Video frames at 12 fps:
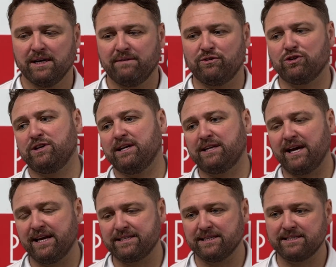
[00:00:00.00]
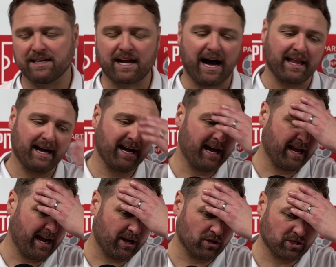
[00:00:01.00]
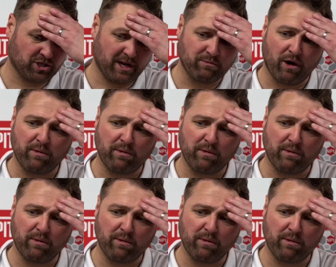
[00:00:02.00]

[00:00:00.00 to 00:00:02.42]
Just said there to Calla, I got the shape wrong.